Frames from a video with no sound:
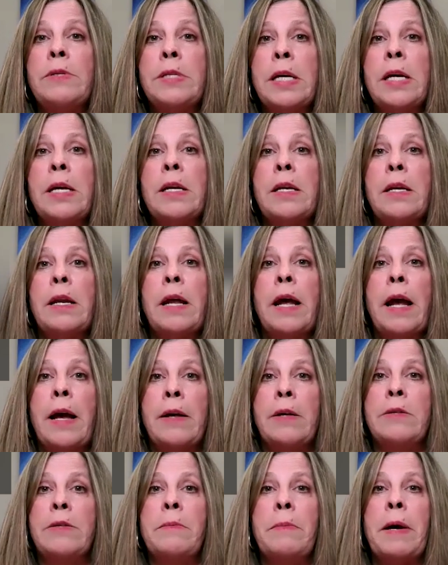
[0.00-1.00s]
you Denton
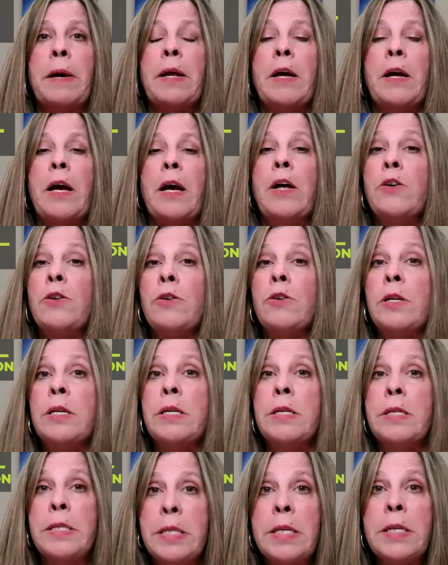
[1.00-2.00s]
has about
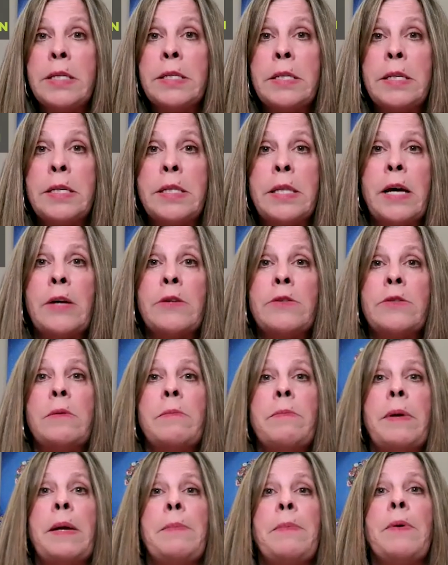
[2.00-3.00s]

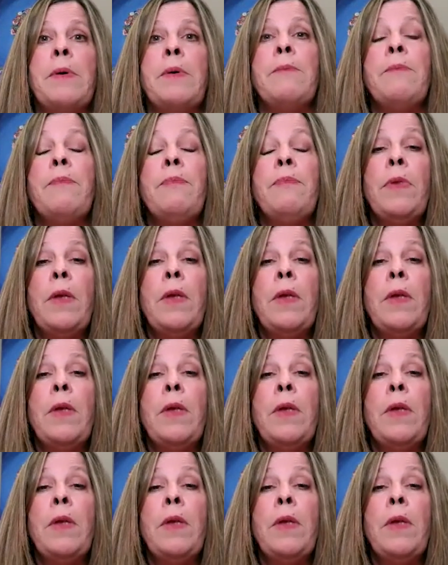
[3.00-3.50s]
160,000 people.